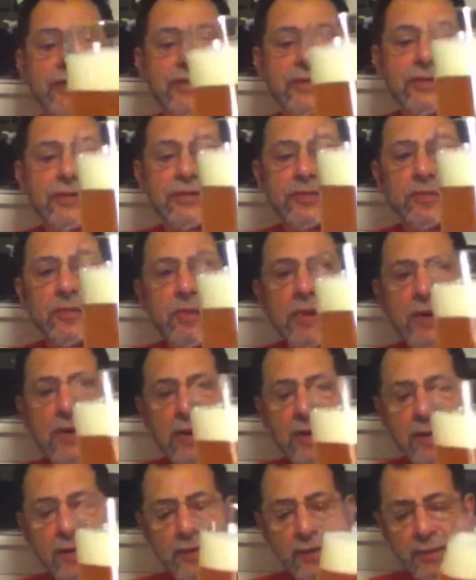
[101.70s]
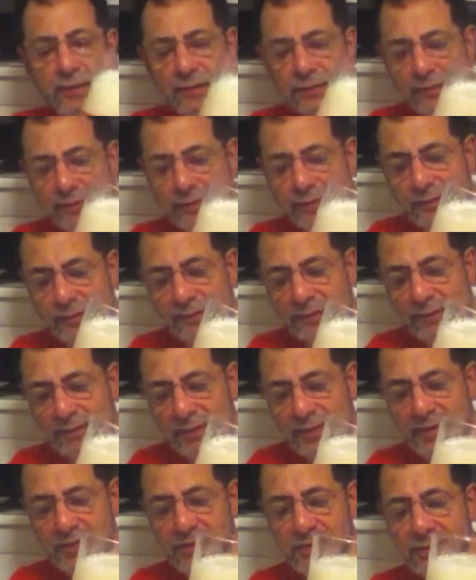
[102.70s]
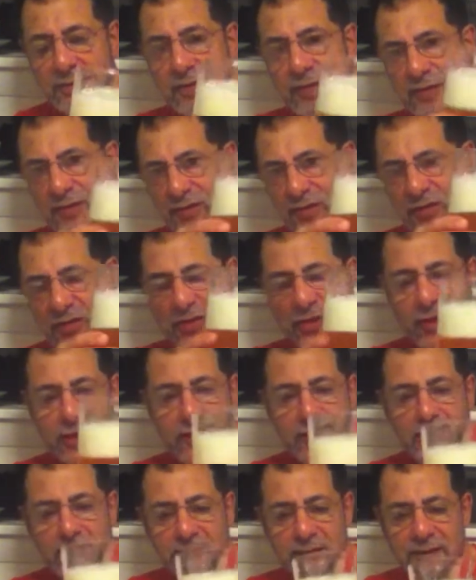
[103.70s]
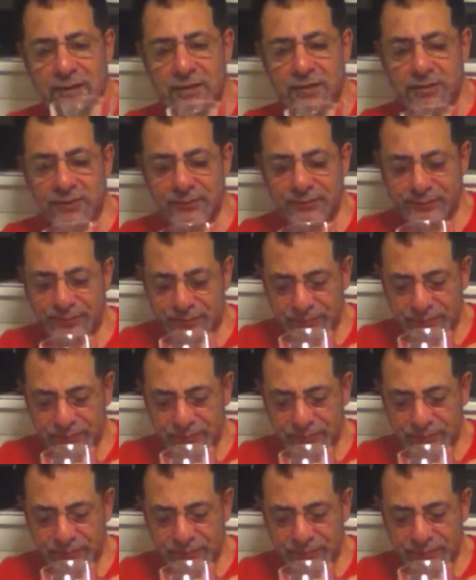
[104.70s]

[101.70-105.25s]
This is a mug. Nice thick glass.